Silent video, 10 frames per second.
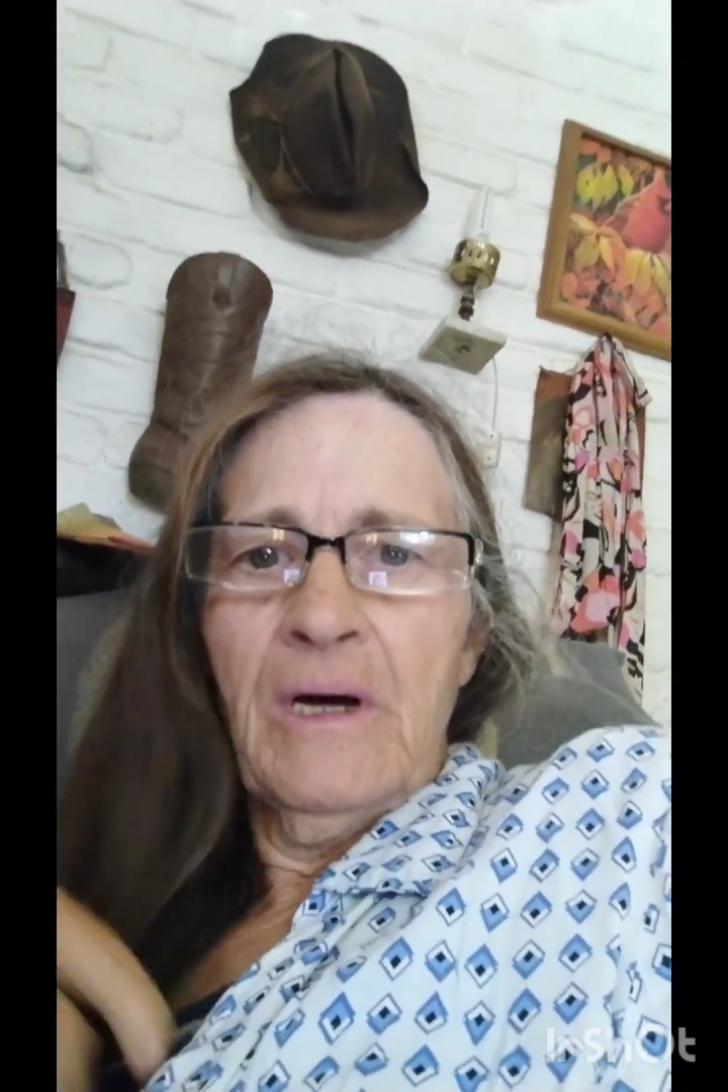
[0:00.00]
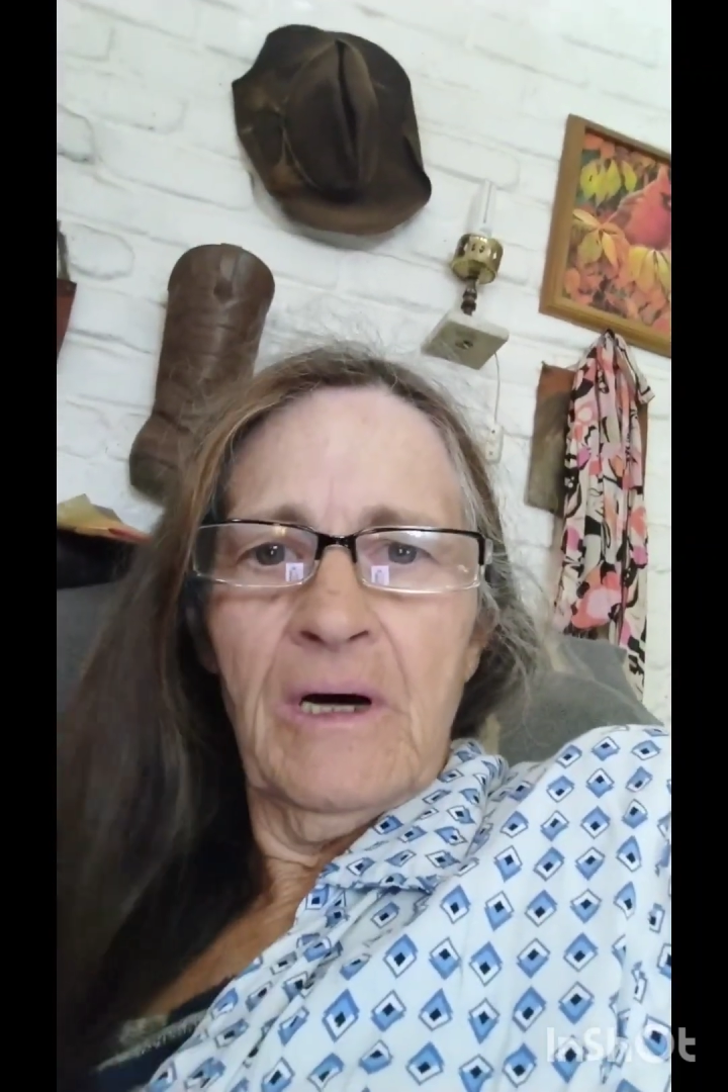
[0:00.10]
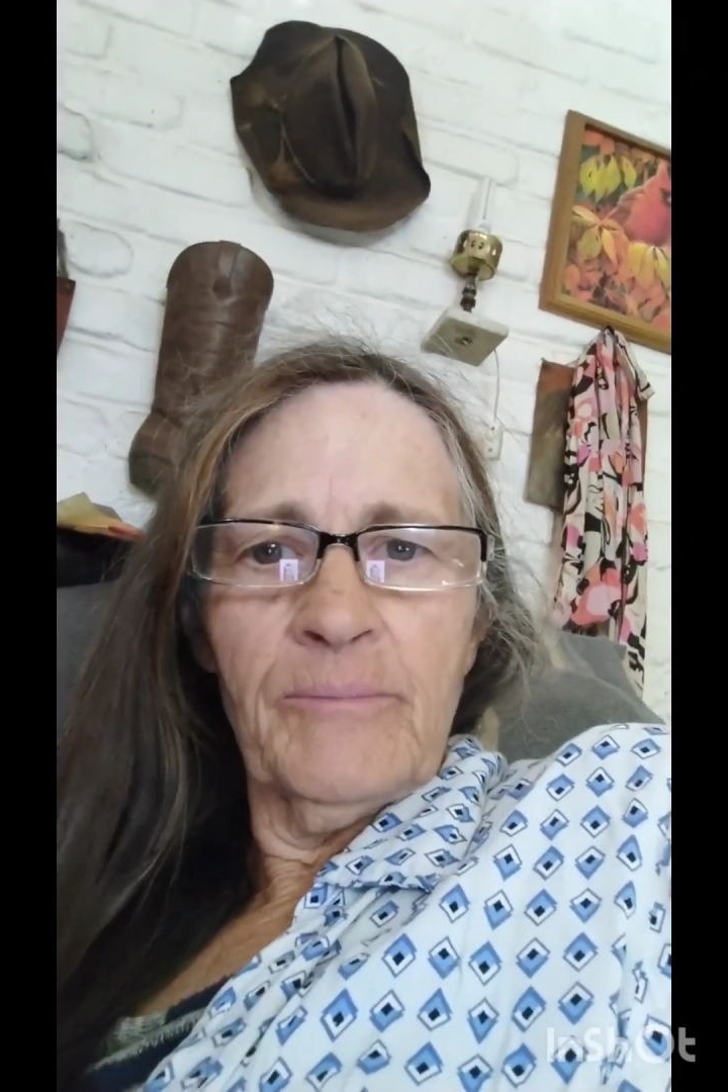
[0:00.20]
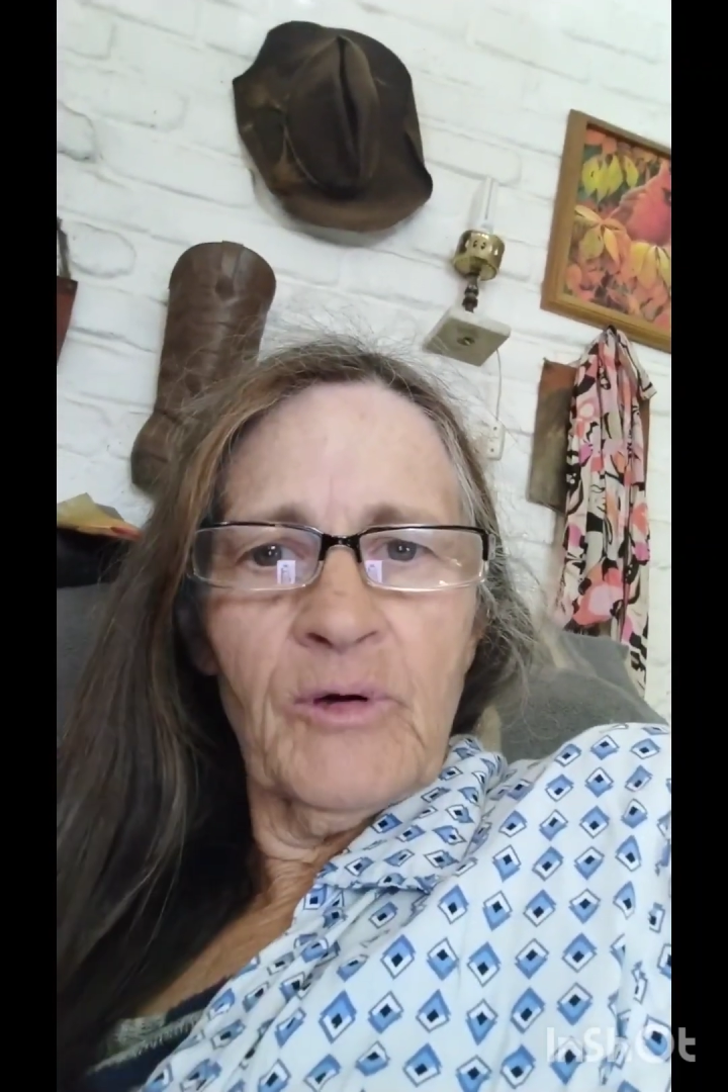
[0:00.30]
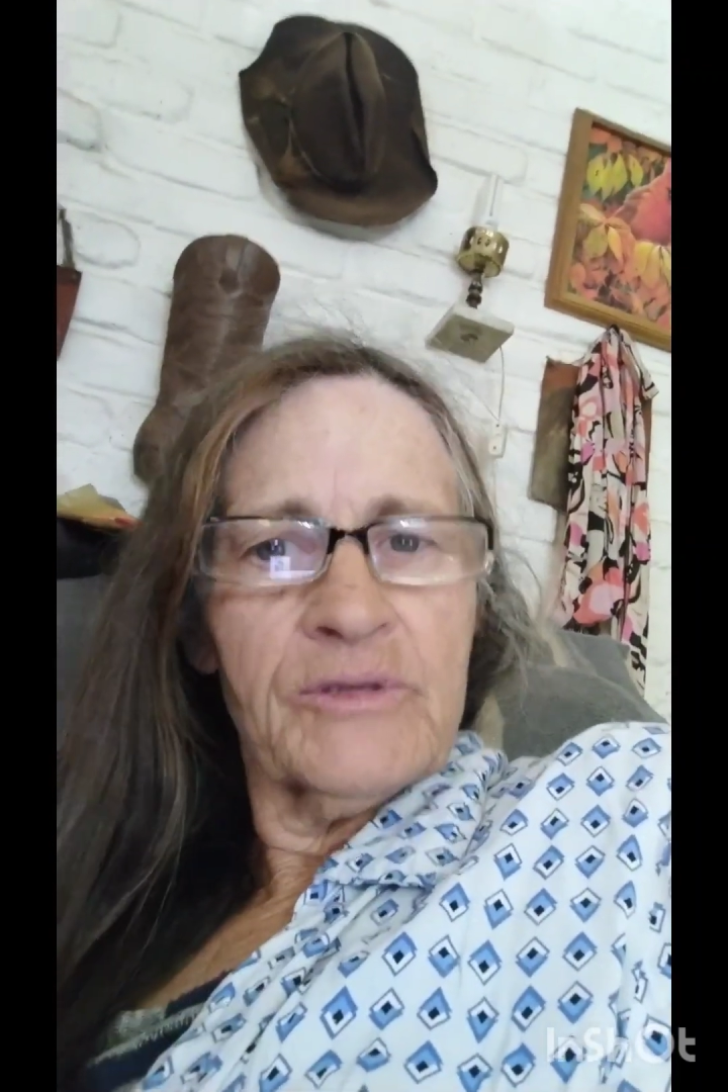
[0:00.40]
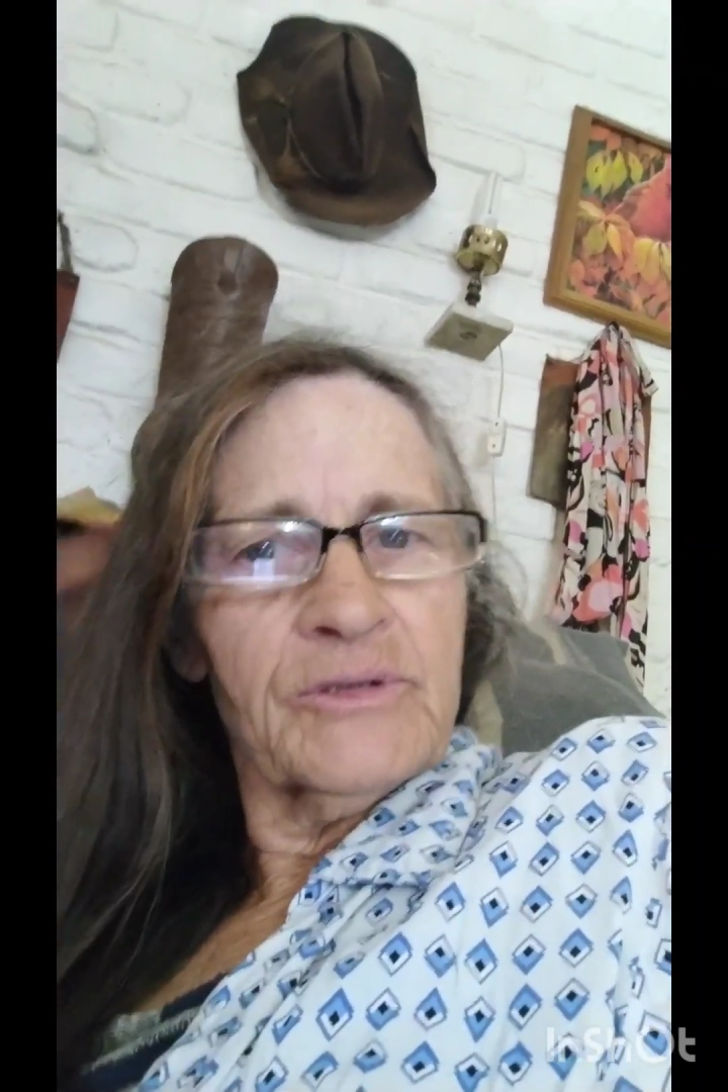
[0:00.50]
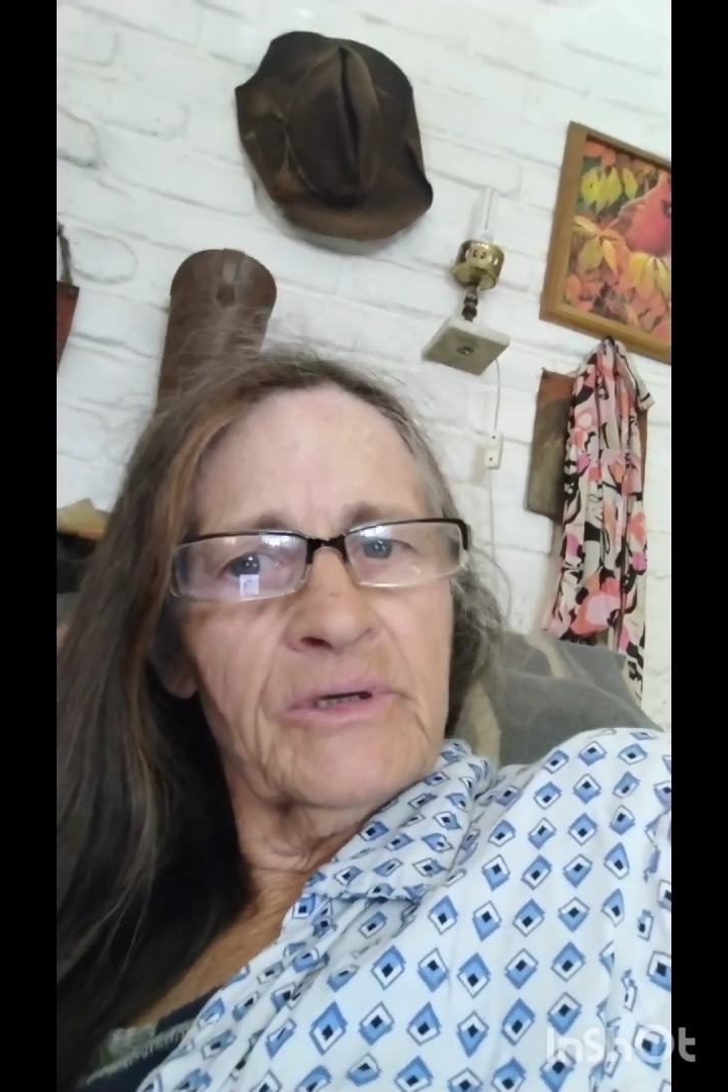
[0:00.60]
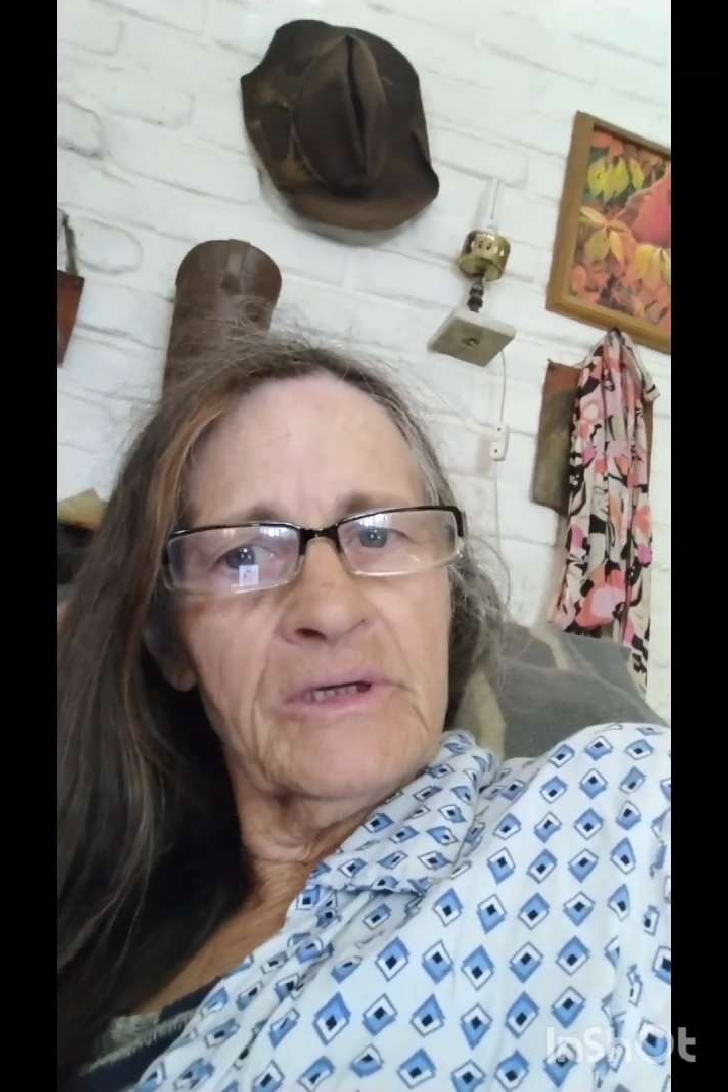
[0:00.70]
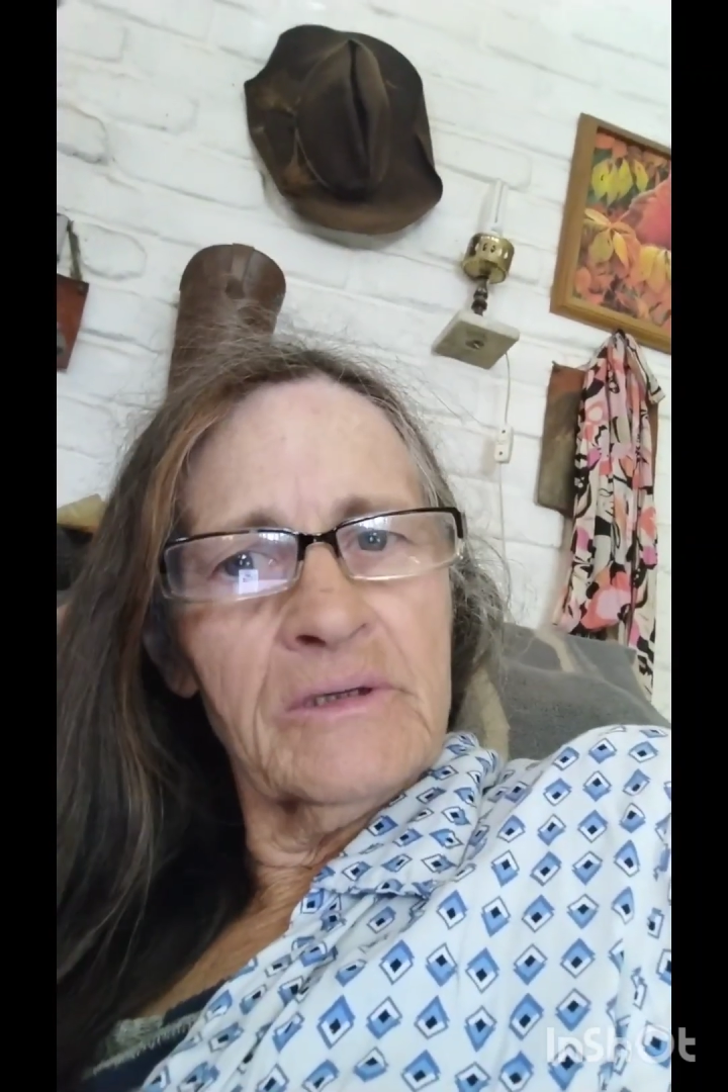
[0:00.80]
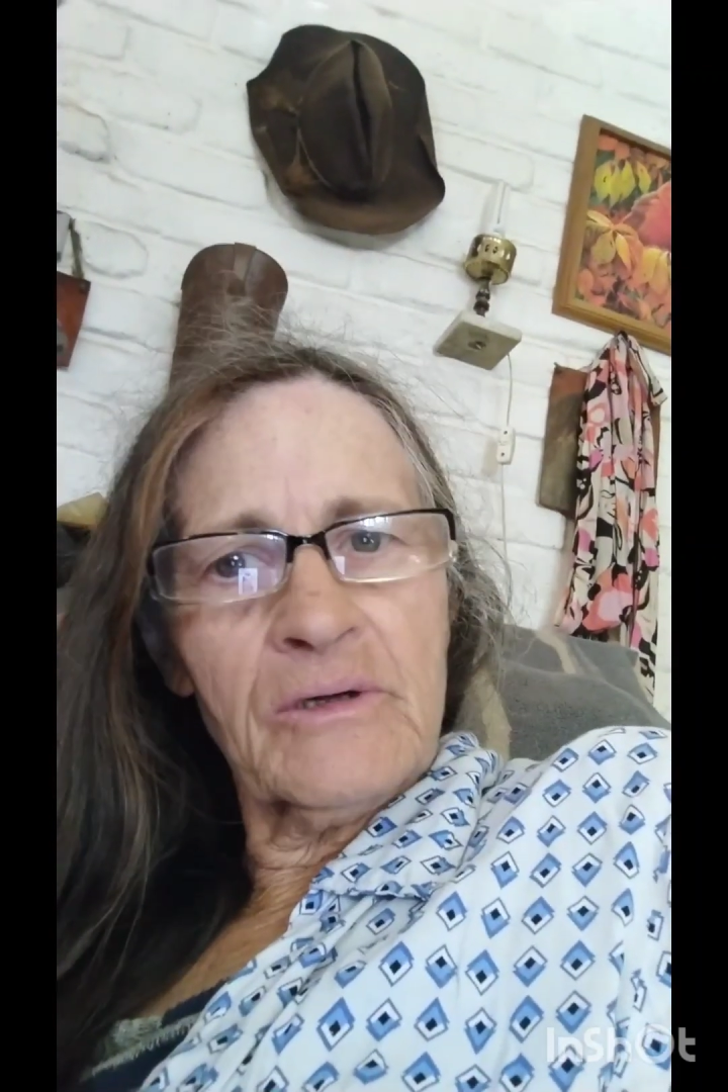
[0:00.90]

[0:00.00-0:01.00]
I'm not doing the